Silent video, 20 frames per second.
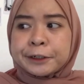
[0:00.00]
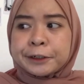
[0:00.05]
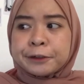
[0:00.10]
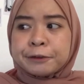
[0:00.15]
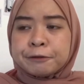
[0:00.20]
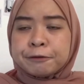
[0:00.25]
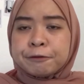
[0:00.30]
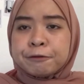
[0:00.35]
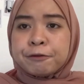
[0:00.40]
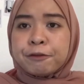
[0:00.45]

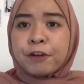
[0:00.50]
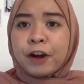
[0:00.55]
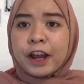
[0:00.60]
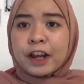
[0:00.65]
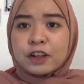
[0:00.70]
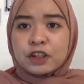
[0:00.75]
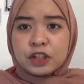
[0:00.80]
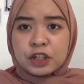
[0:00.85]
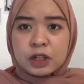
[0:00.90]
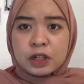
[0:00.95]

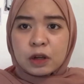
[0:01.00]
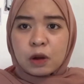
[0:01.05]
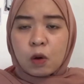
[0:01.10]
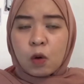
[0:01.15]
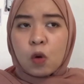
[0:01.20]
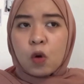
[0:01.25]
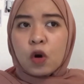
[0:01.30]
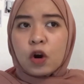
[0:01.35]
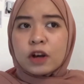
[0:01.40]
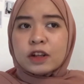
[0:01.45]
French
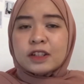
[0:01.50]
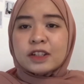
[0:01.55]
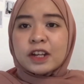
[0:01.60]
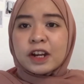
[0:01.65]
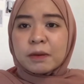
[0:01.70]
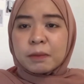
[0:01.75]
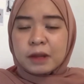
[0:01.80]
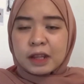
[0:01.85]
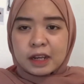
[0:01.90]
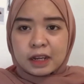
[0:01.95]
or
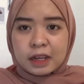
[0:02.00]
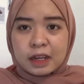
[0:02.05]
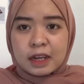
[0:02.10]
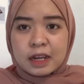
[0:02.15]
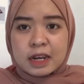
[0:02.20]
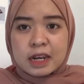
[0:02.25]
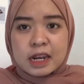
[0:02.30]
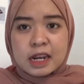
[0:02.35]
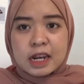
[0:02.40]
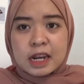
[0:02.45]
German
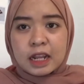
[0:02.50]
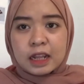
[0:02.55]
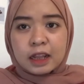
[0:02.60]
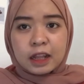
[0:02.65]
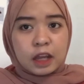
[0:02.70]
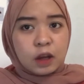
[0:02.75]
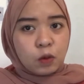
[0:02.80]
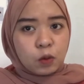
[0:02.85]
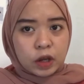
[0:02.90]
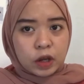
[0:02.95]

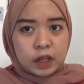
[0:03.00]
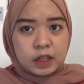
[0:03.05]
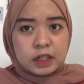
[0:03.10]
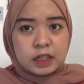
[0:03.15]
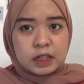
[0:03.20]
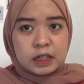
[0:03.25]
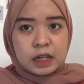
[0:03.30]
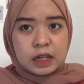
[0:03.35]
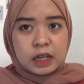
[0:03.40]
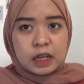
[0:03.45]

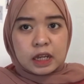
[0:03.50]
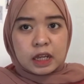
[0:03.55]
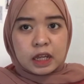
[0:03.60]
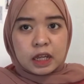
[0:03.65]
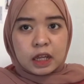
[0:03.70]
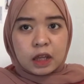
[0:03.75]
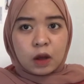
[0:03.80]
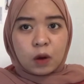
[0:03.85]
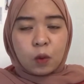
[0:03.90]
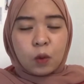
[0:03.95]
language,
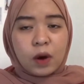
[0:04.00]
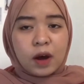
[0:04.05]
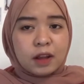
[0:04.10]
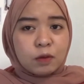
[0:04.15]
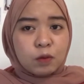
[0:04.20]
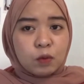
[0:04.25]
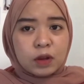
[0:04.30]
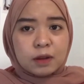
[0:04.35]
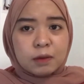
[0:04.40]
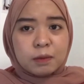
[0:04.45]
what
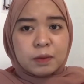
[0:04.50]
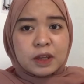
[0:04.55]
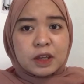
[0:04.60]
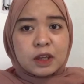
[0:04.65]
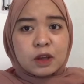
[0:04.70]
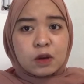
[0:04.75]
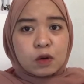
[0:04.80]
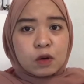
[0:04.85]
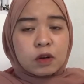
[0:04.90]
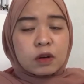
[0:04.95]
will be
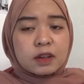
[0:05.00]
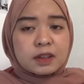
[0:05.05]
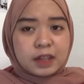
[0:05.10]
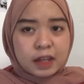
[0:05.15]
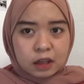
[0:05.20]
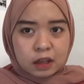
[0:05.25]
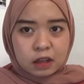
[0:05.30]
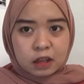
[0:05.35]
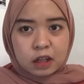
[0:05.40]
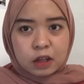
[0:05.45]
your
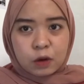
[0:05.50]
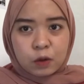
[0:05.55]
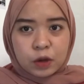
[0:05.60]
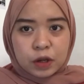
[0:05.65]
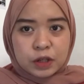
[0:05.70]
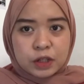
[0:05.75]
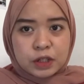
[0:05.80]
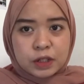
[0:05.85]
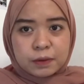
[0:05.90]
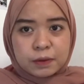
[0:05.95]
second
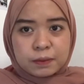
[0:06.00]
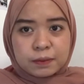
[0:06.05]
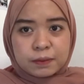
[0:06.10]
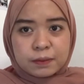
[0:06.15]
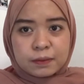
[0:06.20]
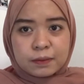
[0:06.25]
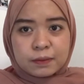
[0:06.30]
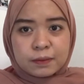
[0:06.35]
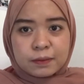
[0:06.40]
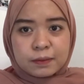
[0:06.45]
language?
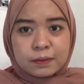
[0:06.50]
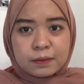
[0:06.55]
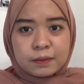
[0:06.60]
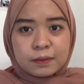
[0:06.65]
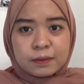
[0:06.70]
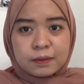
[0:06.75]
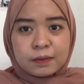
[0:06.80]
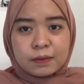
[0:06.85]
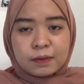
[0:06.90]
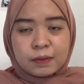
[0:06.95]

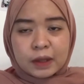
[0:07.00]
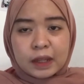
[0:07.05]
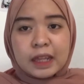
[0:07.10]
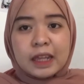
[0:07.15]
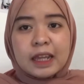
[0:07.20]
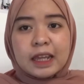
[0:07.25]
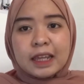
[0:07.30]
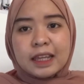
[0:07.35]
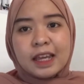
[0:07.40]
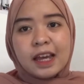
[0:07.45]

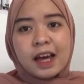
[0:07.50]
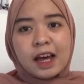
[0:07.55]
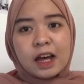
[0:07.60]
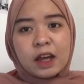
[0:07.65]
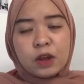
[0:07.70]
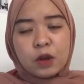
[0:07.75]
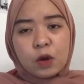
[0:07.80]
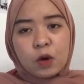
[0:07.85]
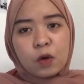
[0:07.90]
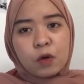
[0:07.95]
Yeah,
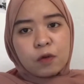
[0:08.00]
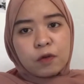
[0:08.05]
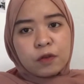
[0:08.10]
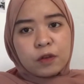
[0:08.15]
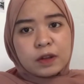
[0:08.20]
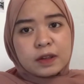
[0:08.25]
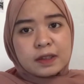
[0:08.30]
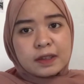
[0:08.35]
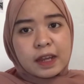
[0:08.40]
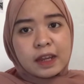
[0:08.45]
your
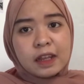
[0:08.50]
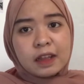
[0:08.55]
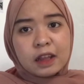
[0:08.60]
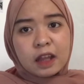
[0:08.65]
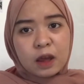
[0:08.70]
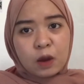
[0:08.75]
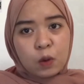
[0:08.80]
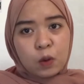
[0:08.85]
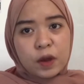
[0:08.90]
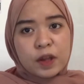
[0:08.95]
second
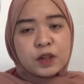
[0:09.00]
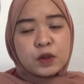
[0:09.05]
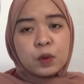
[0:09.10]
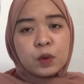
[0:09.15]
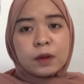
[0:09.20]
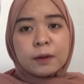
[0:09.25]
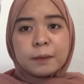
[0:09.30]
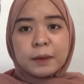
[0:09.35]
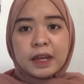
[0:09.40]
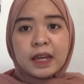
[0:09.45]
language
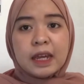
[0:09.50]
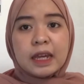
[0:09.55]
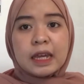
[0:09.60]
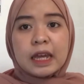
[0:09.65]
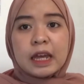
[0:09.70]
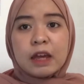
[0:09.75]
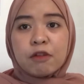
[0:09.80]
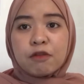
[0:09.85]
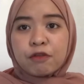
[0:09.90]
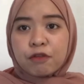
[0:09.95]
will be
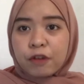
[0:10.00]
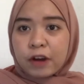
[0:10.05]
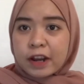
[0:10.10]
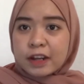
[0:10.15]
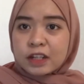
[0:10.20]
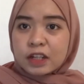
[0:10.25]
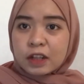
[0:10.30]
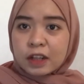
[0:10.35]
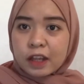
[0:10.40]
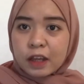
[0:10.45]

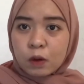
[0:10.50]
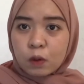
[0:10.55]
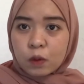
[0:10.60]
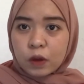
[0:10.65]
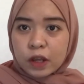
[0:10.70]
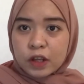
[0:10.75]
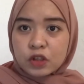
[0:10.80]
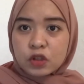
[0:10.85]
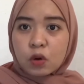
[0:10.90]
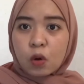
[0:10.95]
French
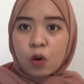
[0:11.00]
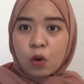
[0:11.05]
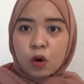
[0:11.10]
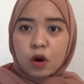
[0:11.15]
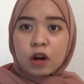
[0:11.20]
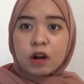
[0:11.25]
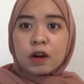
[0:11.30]
language or